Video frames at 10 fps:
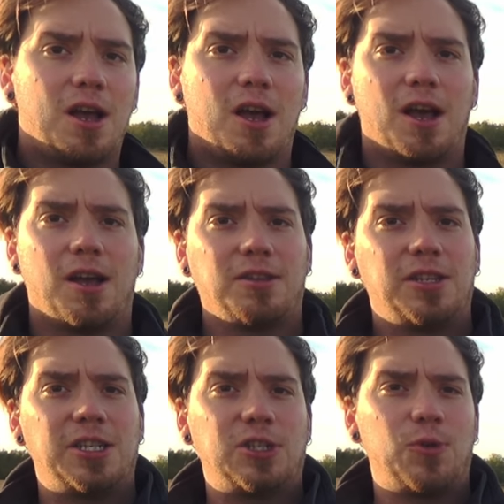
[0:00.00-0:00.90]
Uh,
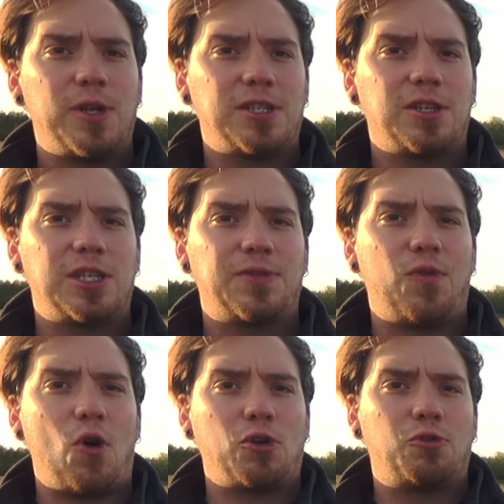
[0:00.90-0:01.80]
these trees, these
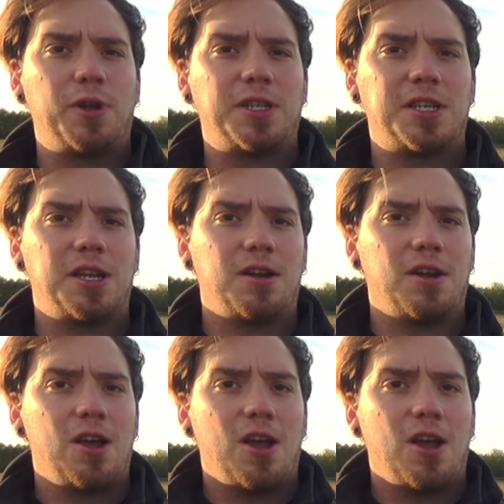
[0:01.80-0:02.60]
four trees here,